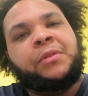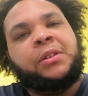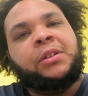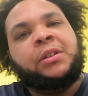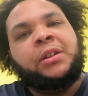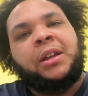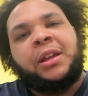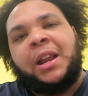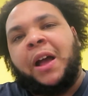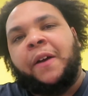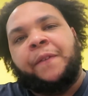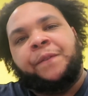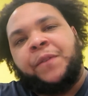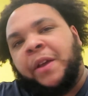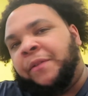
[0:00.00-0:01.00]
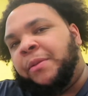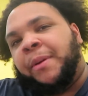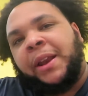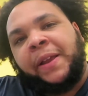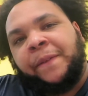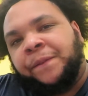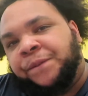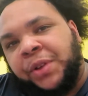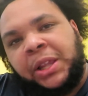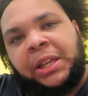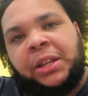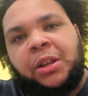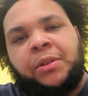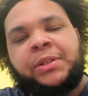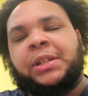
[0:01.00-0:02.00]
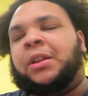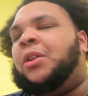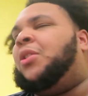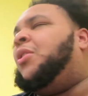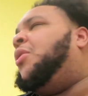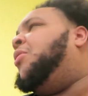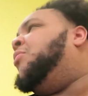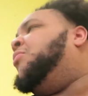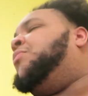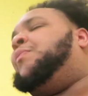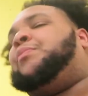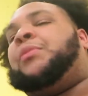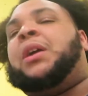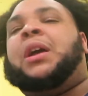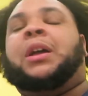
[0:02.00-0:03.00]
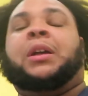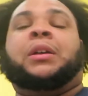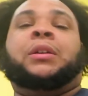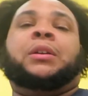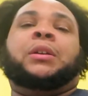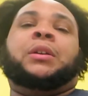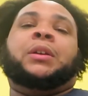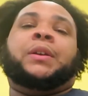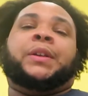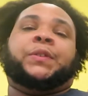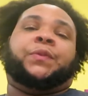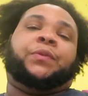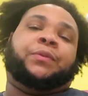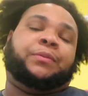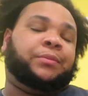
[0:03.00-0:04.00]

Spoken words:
and how everybody in Philly knows it. Oh, bruh. This,